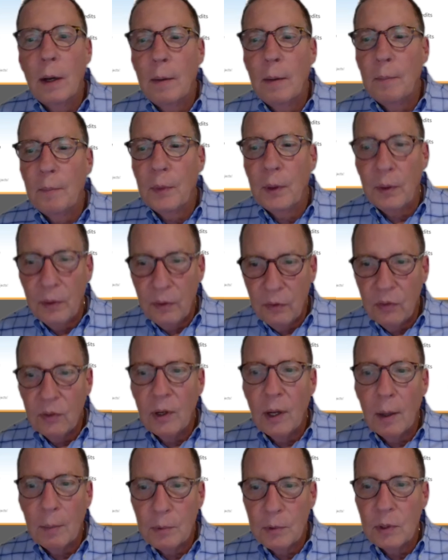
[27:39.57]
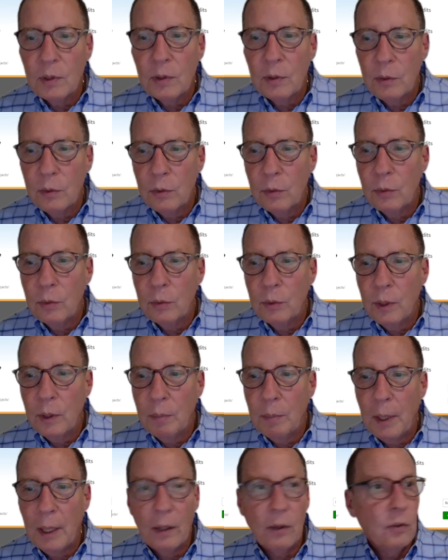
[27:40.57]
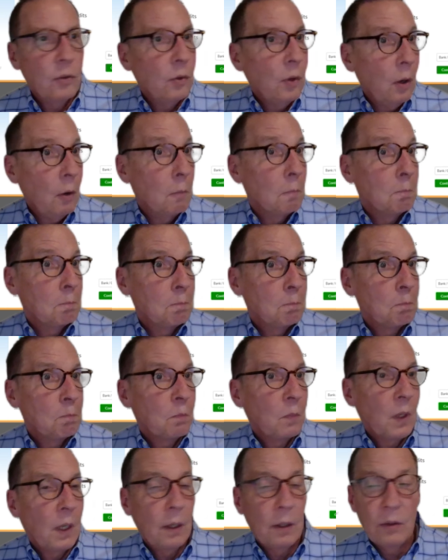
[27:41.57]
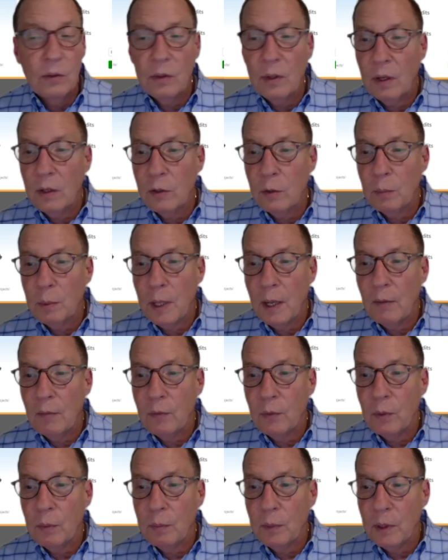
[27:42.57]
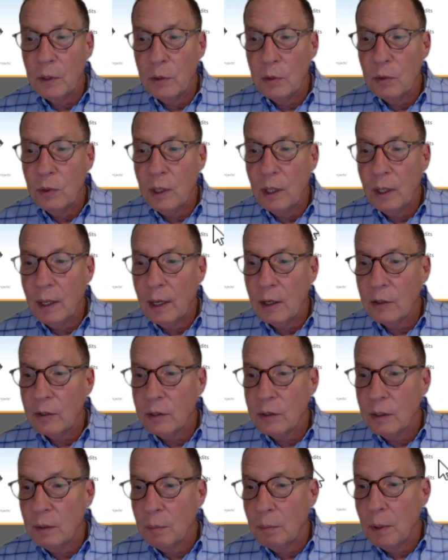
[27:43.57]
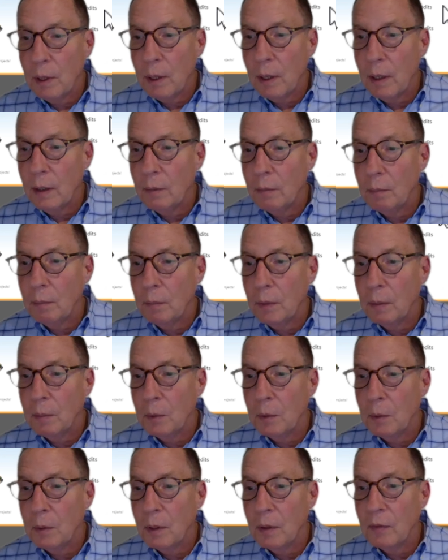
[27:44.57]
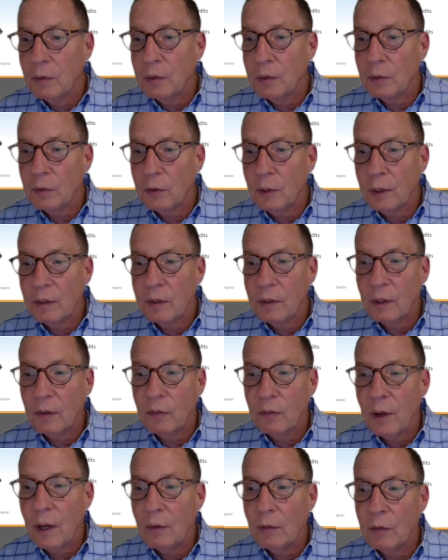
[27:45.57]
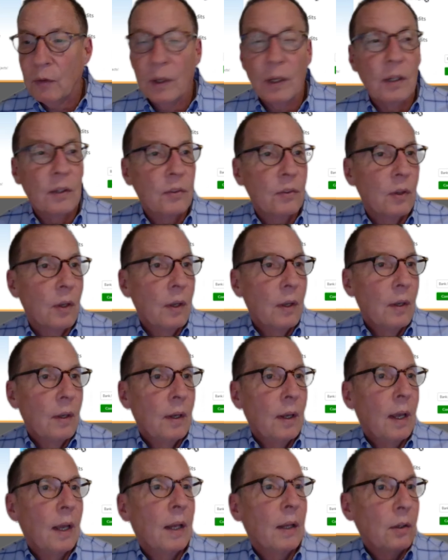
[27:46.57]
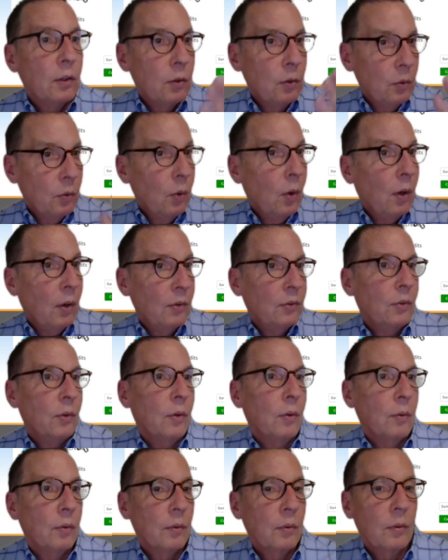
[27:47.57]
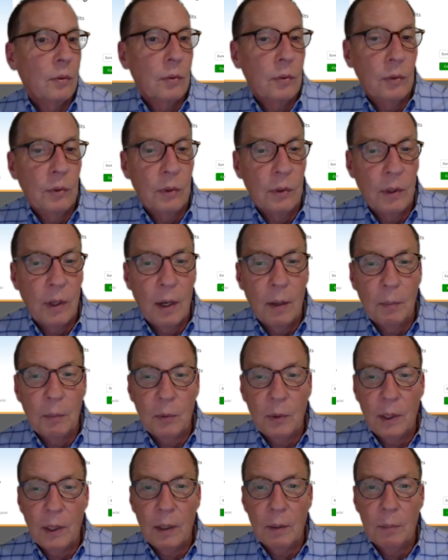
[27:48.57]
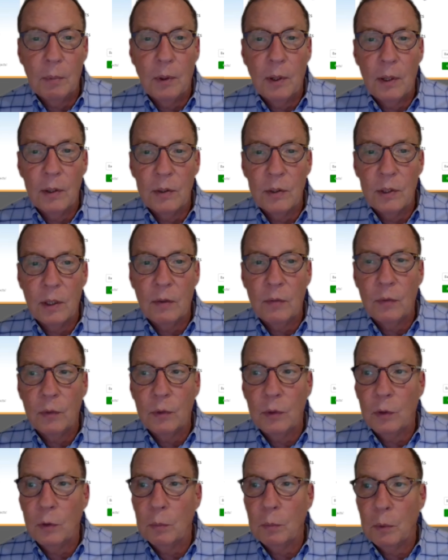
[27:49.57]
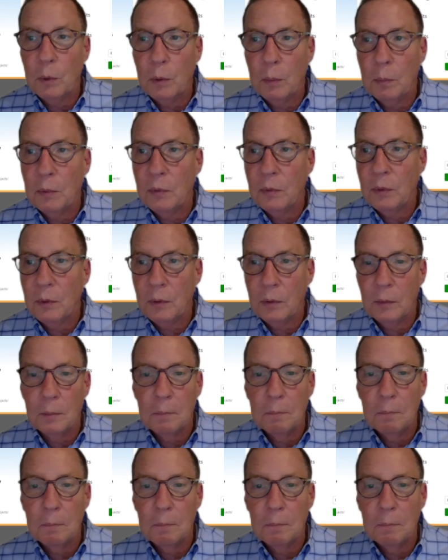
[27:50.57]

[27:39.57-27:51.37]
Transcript: there is an option to do a pay-as-you-go inside your platform that you can actually buy minimal levels of credits, like 5 credits, and you also could upgrade a project for those purposes.